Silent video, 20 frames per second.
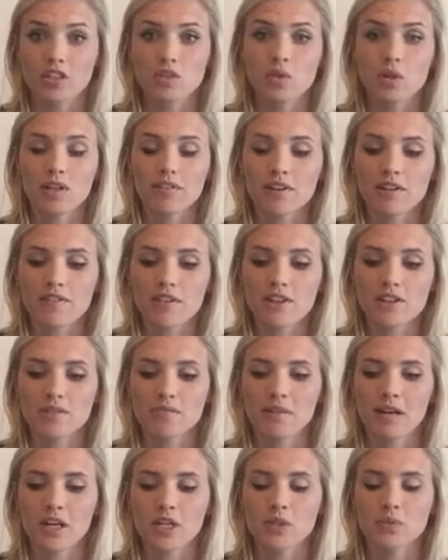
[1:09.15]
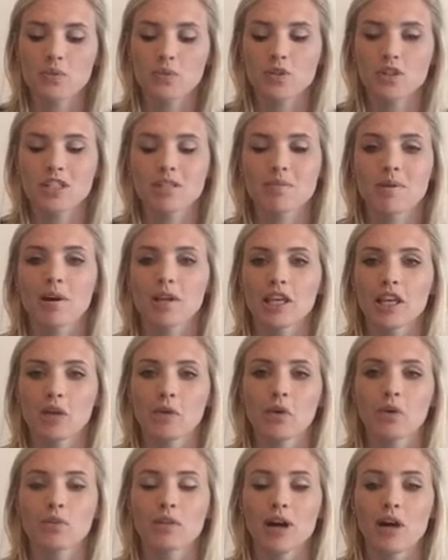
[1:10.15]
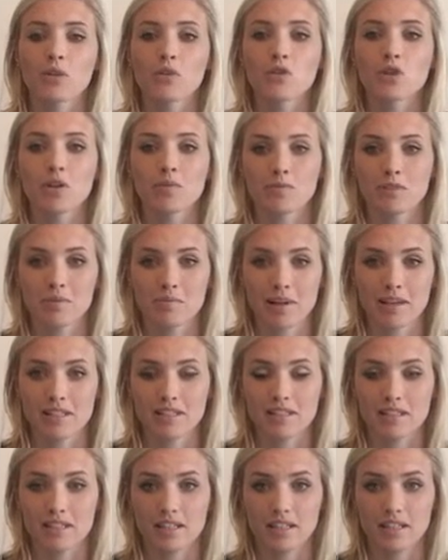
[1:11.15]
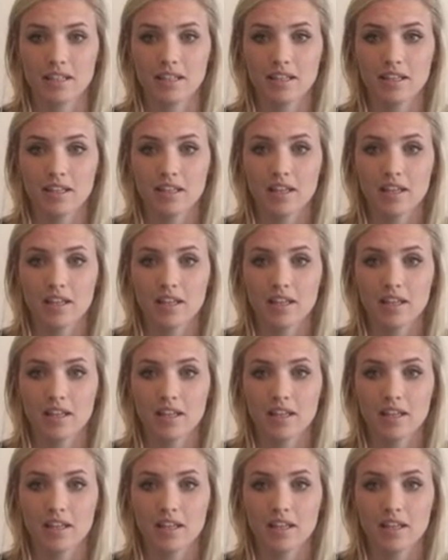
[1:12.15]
25,000 miles will just about get you a round-trip domestic